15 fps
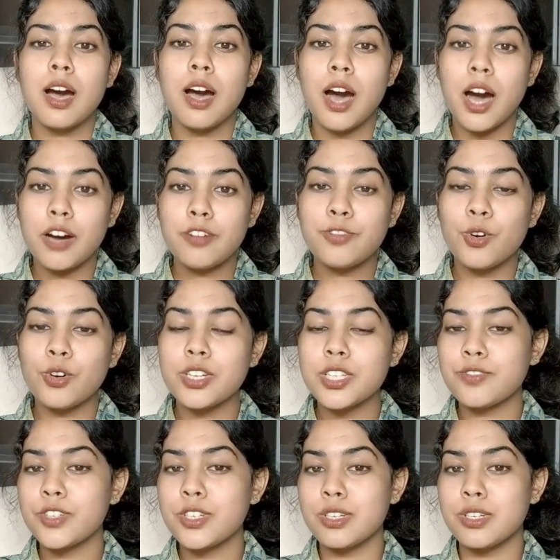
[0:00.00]
Our
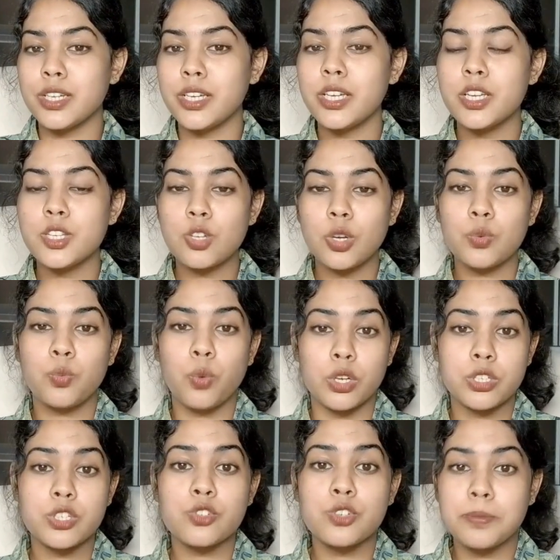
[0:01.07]
focus for today is on
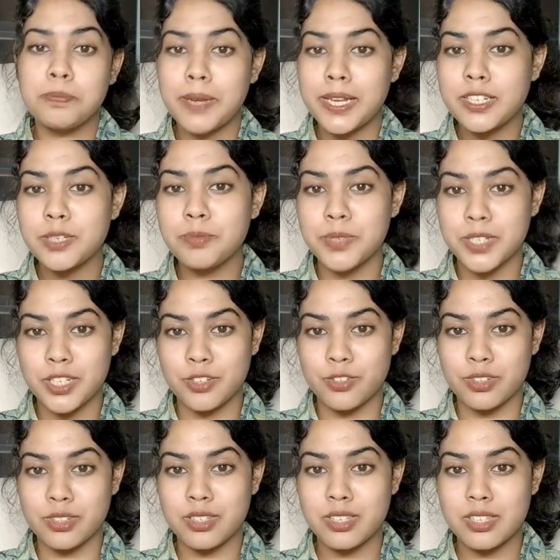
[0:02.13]
water-repellent
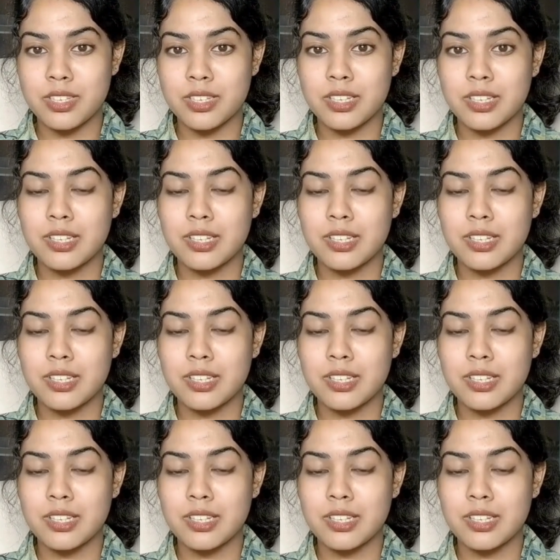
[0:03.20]
materials.